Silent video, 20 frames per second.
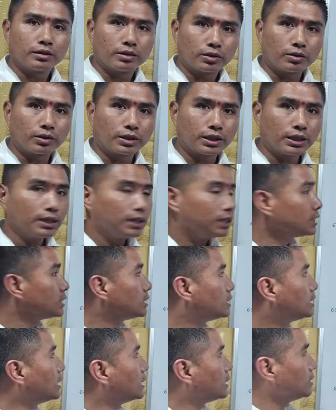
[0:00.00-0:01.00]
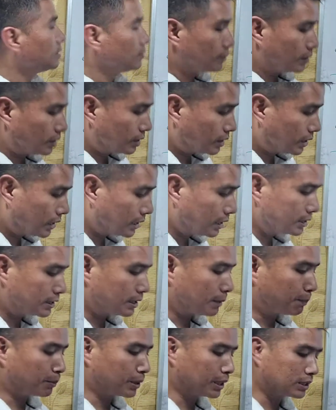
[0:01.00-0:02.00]
okay, then there is
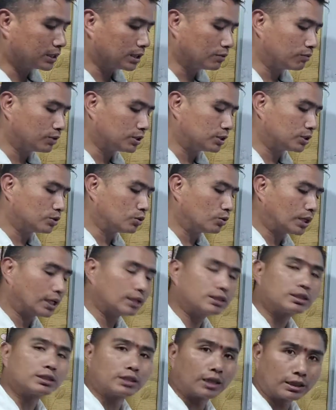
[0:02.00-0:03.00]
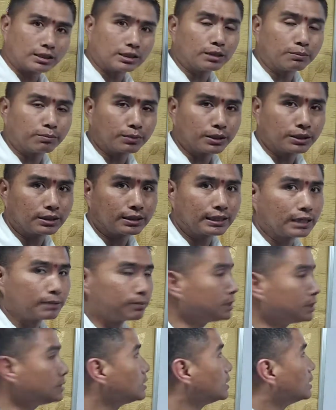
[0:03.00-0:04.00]
a pressure which is known as turgor pressure. That
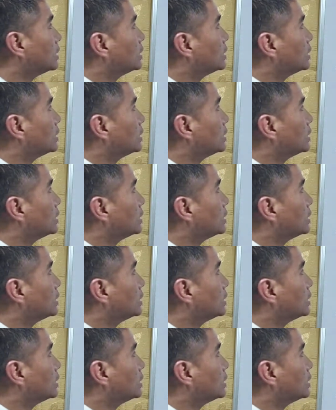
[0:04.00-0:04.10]
means